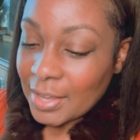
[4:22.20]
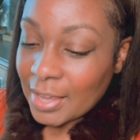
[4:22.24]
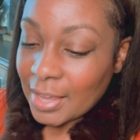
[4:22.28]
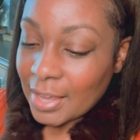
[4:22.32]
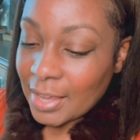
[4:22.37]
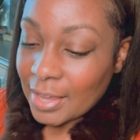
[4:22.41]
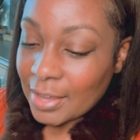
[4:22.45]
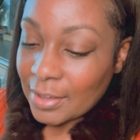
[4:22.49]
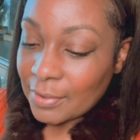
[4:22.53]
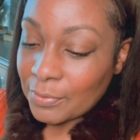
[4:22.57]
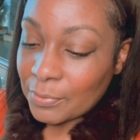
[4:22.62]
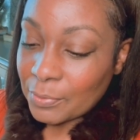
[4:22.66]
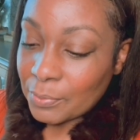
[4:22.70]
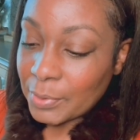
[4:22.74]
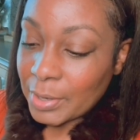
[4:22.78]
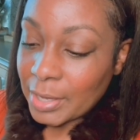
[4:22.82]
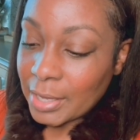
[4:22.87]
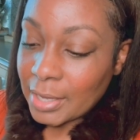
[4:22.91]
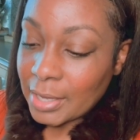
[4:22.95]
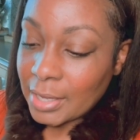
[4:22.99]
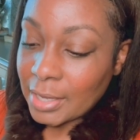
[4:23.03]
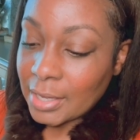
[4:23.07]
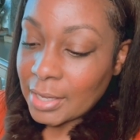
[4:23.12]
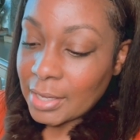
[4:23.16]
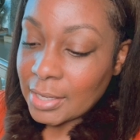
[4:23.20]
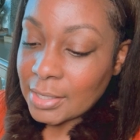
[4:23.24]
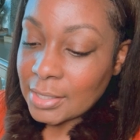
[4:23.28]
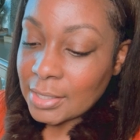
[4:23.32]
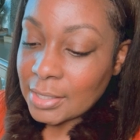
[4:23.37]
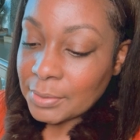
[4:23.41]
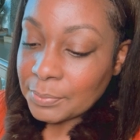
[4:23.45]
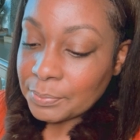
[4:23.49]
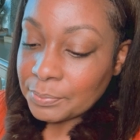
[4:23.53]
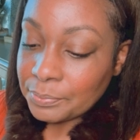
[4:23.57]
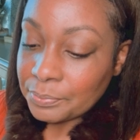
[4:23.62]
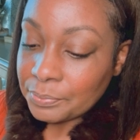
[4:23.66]
If
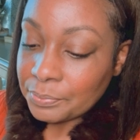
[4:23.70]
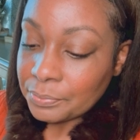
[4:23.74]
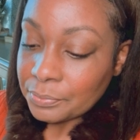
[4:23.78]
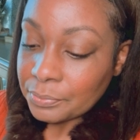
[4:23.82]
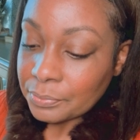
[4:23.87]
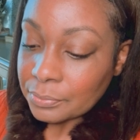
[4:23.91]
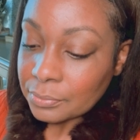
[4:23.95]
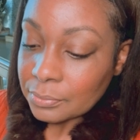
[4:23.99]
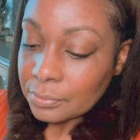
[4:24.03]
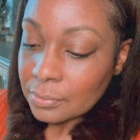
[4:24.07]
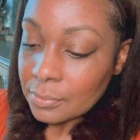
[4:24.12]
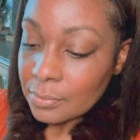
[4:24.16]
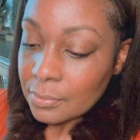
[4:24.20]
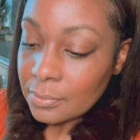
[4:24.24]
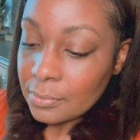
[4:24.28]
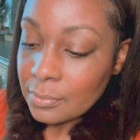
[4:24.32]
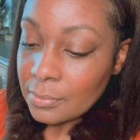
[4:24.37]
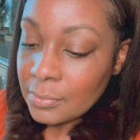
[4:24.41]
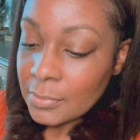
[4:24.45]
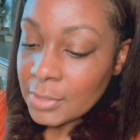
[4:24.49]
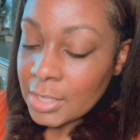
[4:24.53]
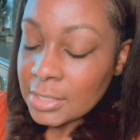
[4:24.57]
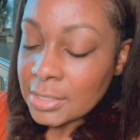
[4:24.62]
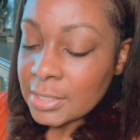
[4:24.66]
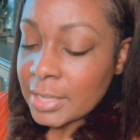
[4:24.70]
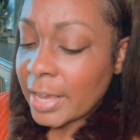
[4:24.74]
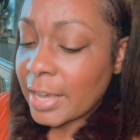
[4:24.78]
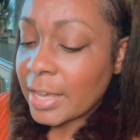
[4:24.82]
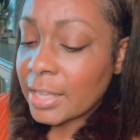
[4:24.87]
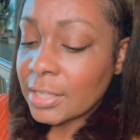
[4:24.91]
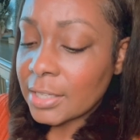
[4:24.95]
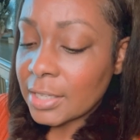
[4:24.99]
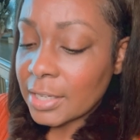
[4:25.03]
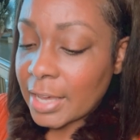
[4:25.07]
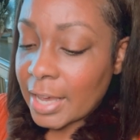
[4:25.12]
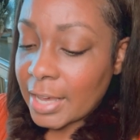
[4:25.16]
we take a
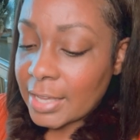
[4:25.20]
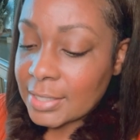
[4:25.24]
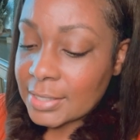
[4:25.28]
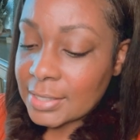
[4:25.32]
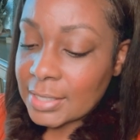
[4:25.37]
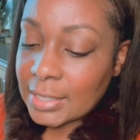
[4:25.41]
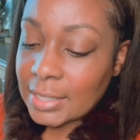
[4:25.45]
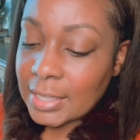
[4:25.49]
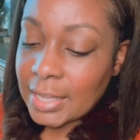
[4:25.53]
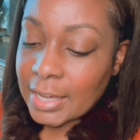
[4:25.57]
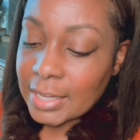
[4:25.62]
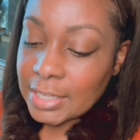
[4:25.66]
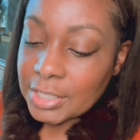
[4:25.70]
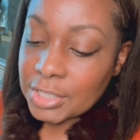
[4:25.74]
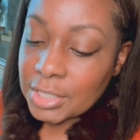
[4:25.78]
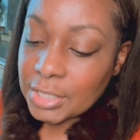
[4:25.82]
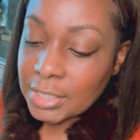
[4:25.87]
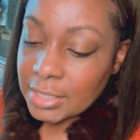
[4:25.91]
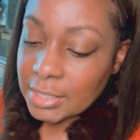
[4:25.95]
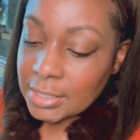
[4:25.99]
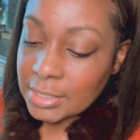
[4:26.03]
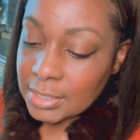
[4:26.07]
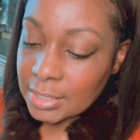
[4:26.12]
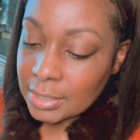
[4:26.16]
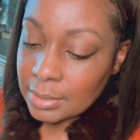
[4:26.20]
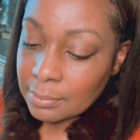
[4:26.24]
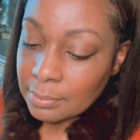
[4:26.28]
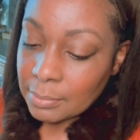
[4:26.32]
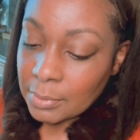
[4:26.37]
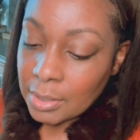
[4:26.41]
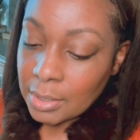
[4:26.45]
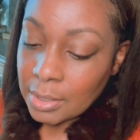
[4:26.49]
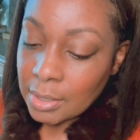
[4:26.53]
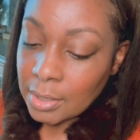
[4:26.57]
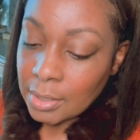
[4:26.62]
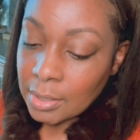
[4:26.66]
look at
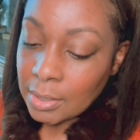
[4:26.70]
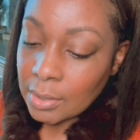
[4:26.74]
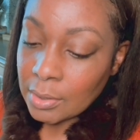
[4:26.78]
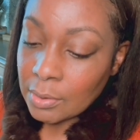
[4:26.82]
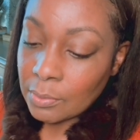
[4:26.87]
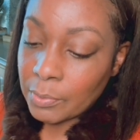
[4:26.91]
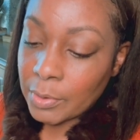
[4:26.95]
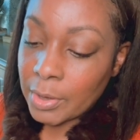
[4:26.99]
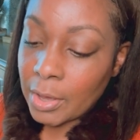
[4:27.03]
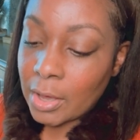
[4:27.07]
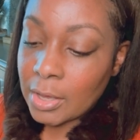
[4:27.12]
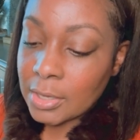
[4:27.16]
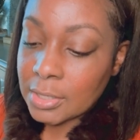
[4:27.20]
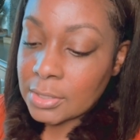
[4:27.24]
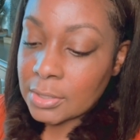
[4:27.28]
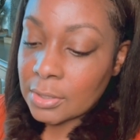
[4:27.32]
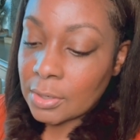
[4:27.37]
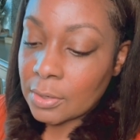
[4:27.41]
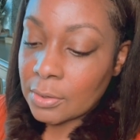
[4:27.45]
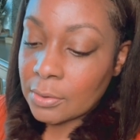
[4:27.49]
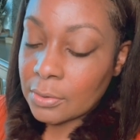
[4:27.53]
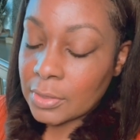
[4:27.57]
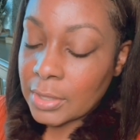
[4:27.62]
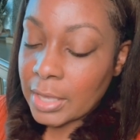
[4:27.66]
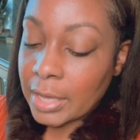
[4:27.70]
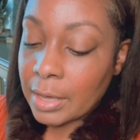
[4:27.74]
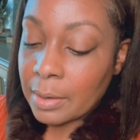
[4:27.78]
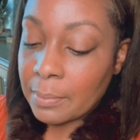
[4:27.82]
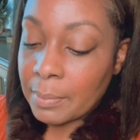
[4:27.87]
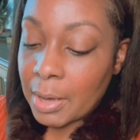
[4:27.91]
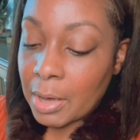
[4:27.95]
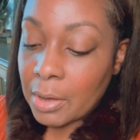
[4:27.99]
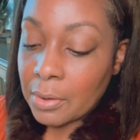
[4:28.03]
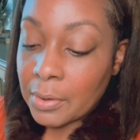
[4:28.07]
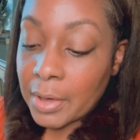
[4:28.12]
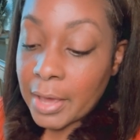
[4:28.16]
selectionism, we also think
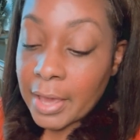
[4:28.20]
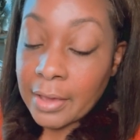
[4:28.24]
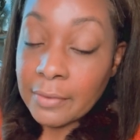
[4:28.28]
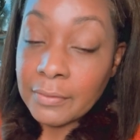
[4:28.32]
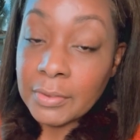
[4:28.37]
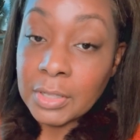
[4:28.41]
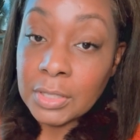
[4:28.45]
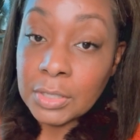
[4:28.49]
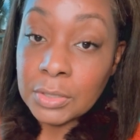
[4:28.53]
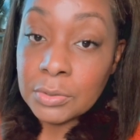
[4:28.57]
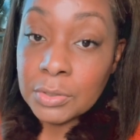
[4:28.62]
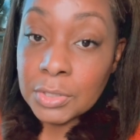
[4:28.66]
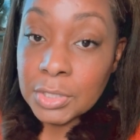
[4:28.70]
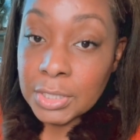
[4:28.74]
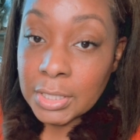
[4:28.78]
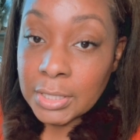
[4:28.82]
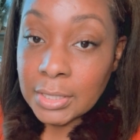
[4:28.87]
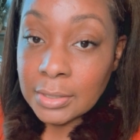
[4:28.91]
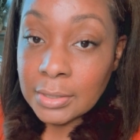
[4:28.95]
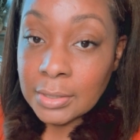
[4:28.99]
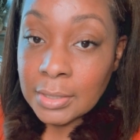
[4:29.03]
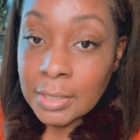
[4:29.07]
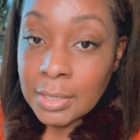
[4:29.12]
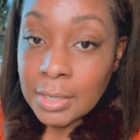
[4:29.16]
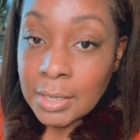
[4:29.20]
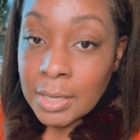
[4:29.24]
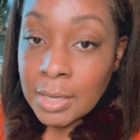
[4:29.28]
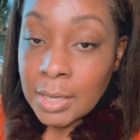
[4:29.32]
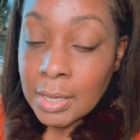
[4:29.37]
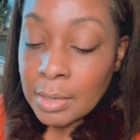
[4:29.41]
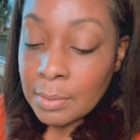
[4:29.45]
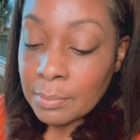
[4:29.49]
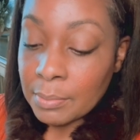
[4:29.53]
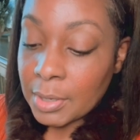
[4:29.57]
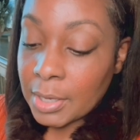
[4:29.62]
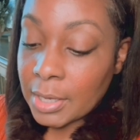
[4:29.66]
about evolution,
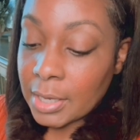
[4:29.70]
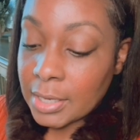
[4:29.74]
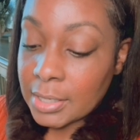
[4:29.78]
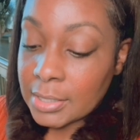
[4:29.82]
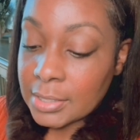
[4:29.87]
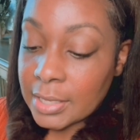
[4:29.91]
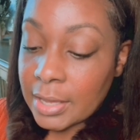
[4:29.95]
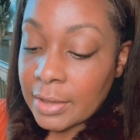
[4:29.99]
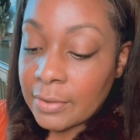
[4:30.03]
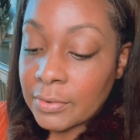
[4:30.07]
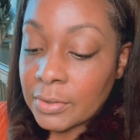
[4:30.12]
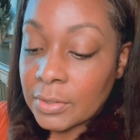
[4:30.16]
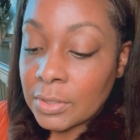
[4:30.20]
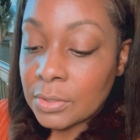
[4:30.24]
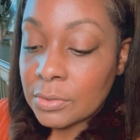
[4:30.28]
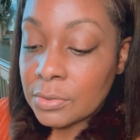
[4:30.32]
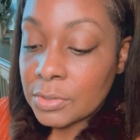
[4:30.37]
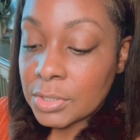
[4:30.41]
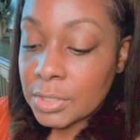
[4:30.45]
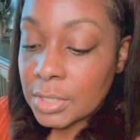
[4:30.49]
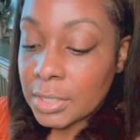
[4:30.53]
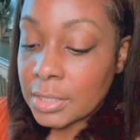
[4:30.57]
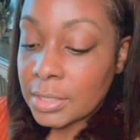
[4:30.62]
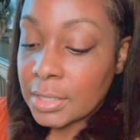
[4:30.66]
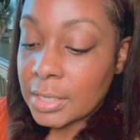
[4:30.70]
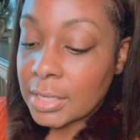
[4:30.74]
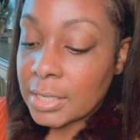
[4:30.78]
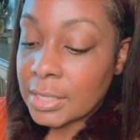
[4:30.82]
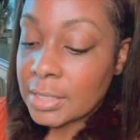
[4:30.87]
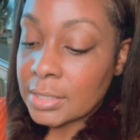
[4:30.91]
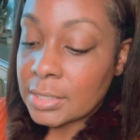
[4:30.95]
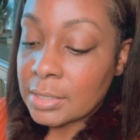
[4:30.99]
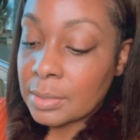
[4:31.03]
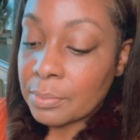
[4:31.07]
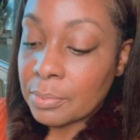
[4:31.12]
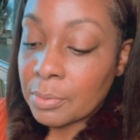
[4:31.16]
because evolution
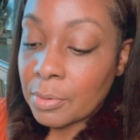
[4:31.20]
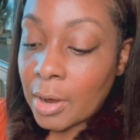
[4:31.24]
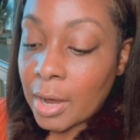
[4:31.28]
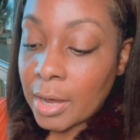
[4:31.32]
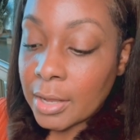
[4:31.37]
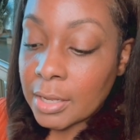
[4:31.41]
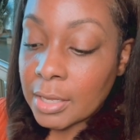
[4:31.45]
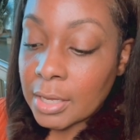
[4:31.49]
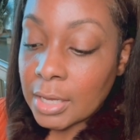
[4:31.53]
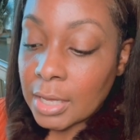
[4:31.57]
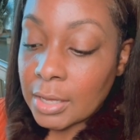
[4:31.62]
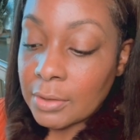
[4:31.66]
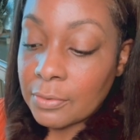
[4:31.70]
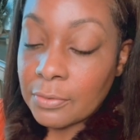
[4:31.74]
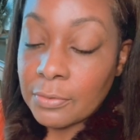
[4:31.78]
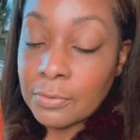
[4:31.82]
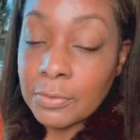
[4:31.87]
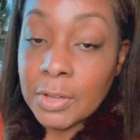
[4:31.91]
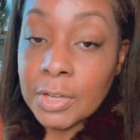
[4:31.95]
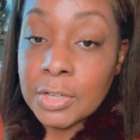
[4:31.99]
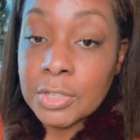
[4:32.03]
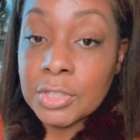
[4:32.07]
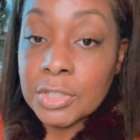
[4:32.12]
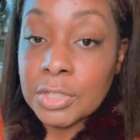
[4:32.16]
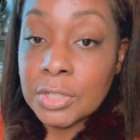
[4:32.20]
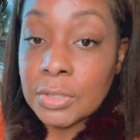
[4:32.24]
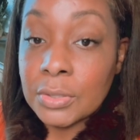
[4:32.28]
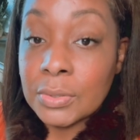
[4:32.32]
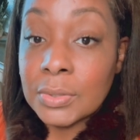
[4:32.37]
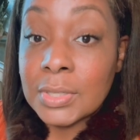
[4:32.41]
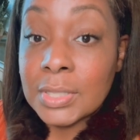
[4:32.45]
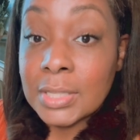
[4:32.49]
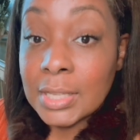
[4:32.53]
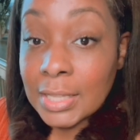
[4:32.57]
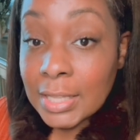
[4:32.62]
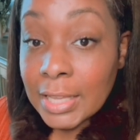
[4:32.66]
is the product of functional
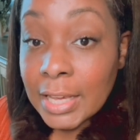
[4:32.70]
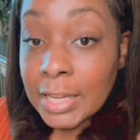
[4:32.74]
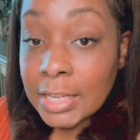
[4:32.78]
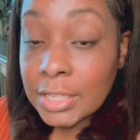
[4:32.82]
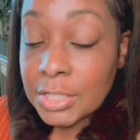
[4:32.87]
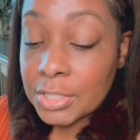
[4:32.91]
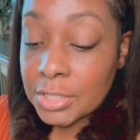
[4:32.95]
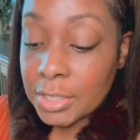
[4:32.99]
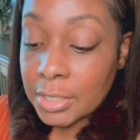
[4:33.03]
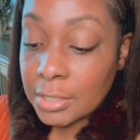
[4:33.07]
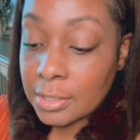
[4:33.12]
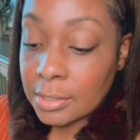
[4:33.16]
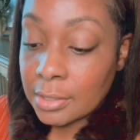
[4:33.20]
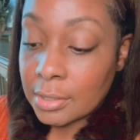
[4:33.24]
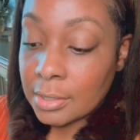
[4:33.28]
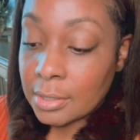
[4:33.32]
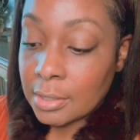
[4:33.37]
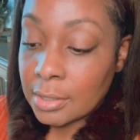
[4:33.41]
selection.